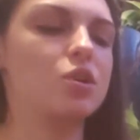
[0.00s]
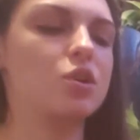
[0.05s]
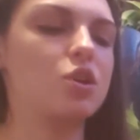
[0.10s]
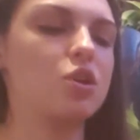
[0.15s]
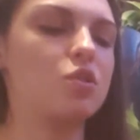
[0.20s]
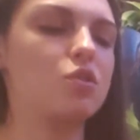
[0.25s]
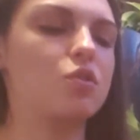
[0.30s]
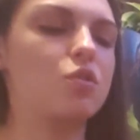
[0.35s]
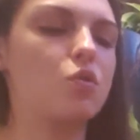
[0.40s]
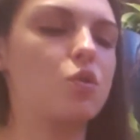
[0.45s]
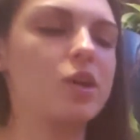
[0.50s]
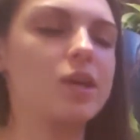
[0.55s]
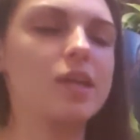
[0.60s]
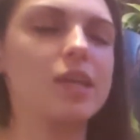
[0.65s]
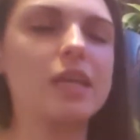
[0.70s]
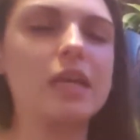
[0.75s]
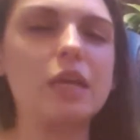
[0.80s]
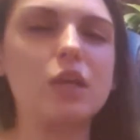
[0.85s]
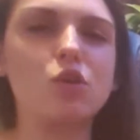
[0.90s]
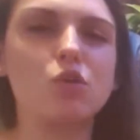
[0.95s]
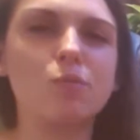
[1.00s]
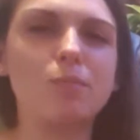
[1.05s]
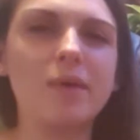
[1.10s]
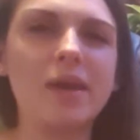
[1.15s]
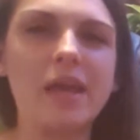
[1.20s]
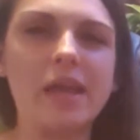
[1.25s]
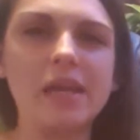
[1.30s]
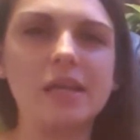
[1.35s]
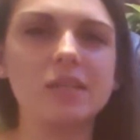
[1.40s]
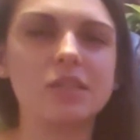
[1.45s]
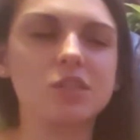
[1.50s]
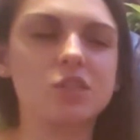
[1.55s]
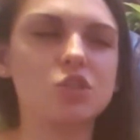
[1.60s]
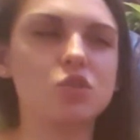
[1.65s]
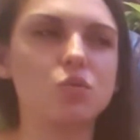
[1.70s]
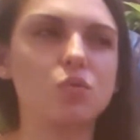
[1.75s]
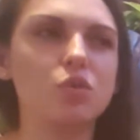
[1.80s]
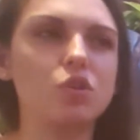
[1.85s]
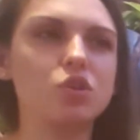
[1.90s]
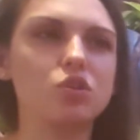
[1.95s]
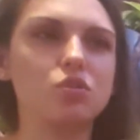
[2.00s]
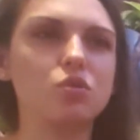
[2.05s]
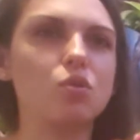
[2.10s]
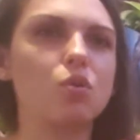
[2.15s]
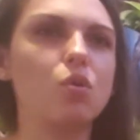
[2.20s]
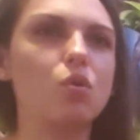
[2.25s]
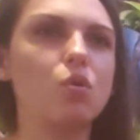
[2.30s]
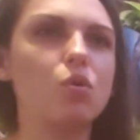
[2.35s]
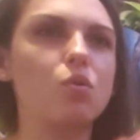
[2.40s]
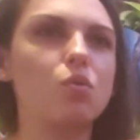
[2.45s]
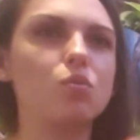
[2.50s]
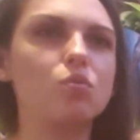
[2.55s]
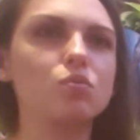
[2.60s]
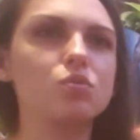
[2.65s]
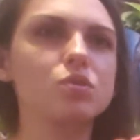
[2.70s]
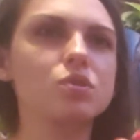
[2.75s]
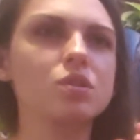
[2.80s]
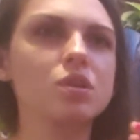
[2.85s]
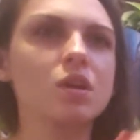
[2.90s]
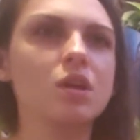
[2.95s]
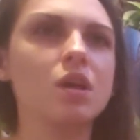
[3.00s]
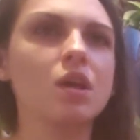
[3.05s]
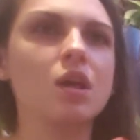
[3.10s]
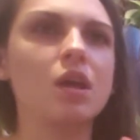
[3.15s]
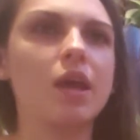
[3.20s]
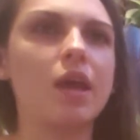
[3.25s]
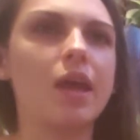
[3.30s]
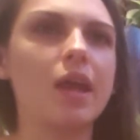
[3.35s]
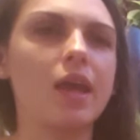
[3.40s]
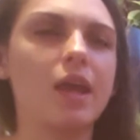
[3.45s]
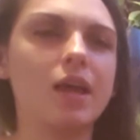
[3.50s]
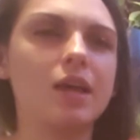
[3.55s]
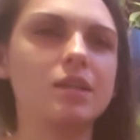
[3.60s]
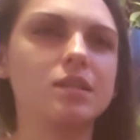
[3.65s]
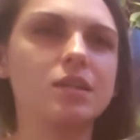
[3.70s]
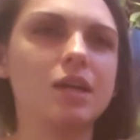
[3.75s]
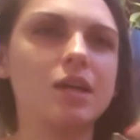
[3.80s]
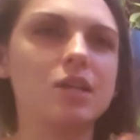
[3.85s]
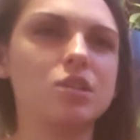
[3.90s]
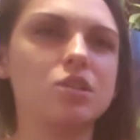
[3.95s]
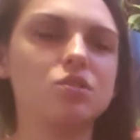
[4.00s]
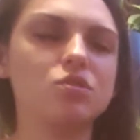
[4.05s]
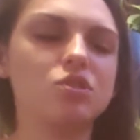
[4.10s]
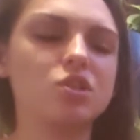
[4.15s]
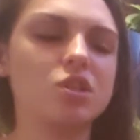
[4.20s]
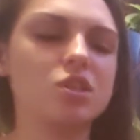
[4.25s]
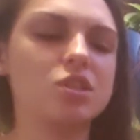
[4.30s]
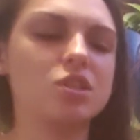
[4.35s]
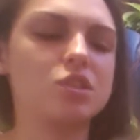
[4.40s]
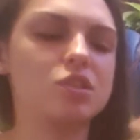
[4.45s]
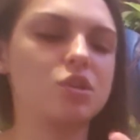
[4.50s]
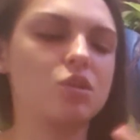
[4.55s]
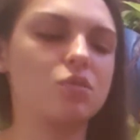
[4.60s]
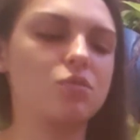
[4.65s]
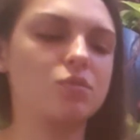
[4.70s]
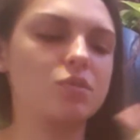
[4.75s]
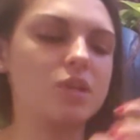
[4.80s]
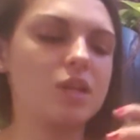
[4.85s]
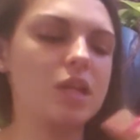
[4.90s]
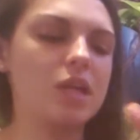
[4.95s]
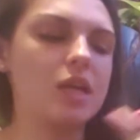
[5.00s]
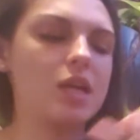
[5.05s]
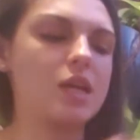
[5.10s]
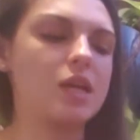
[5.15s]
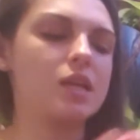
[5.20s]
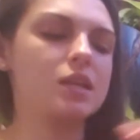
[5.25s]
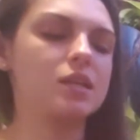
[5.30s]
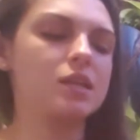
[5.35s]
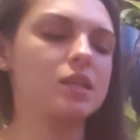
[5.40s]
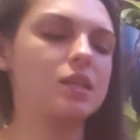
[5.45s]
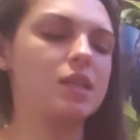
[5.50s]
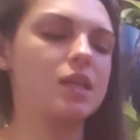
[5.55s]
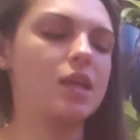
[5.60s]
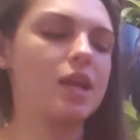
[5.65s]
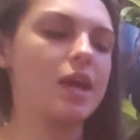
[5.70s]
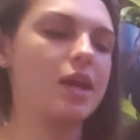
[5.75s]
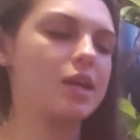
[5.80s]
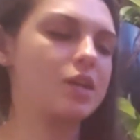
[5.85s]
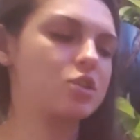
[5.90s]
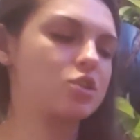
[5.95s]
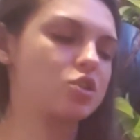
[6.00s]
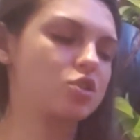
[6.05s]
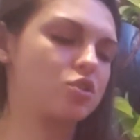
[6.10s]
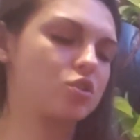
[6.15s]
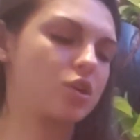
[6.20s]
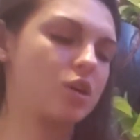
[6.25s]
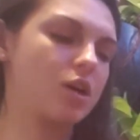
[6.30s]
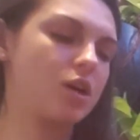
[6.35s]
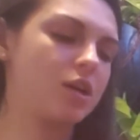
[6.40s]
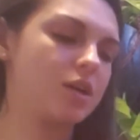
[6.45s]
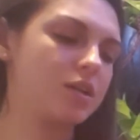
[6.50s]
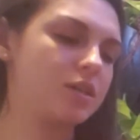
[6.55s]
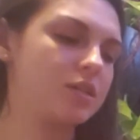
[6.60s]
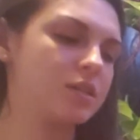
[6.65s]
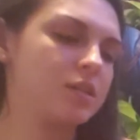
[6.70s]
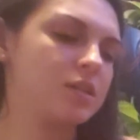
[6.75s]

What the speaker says: you're quickening your pace towards your goals, and you just don't need the extra.